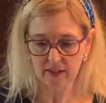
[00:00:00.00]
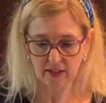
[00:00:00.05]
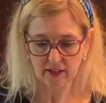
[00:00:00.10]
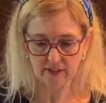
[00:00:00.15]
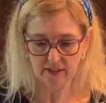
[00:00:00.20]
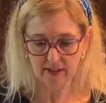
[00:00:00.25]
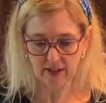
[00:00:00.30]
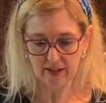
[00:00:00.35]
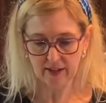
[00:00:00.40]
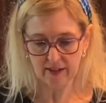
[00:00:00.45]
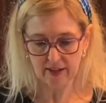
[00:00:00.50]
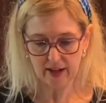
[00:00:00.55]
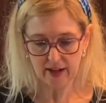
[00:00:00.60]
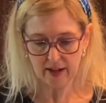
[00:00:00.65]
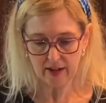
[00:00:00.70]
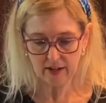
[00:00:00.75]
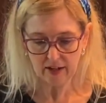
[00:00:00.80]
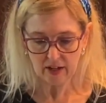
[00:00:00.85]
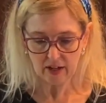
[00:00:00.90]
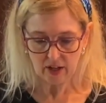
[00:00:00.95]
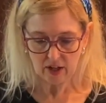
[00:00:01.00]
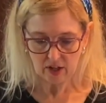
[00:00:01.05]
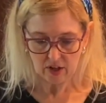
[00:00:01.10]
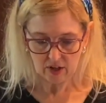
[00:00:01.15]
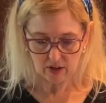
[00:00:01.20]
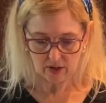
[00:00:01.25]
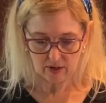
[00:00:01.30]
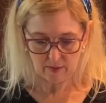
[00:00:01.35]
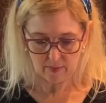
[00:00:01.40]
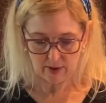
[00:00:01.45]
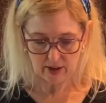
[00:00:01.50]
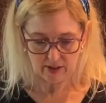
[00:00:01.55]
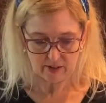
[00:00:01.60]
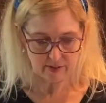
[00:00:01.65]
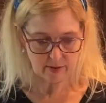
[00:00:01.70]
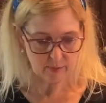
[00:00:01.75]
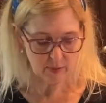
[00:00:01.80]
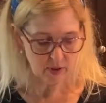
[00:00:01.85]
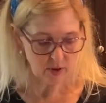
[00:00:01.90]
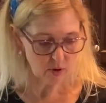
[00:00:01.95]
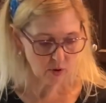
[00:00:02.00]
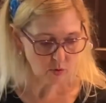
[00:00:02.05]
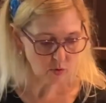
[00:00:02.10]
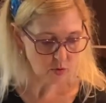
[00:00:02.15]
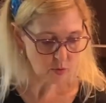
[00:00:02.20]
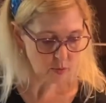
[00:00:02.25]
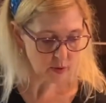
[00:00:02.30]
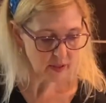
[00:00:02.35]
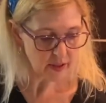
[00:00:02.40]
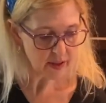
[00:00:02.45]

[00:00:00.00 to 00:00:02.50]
things like that, you could make some of those with